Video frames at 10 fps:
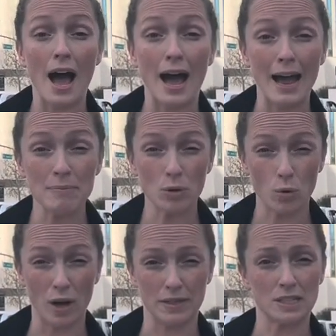I'm the
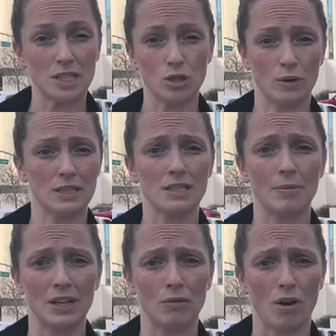one that's doing
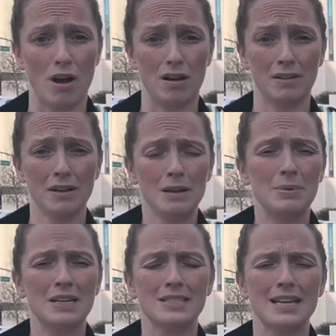something wrong
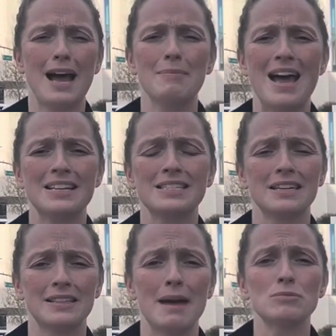because I'm
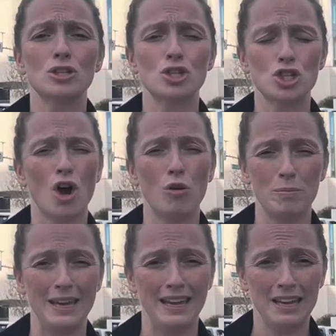asking them to show
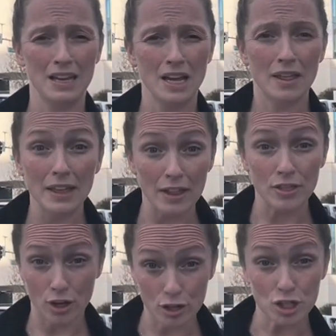me that
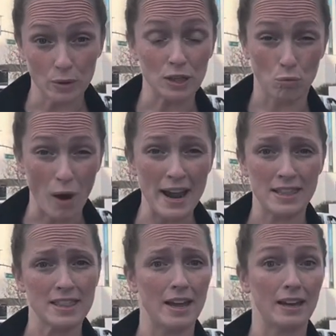they're doing the right
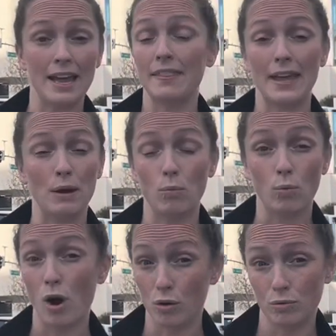thing and they
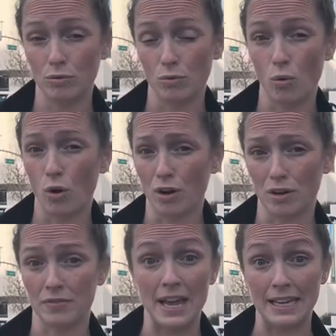won't
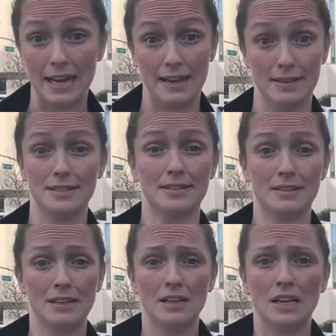or they can't.
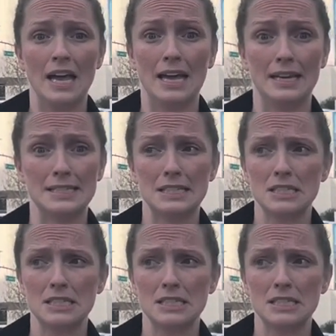And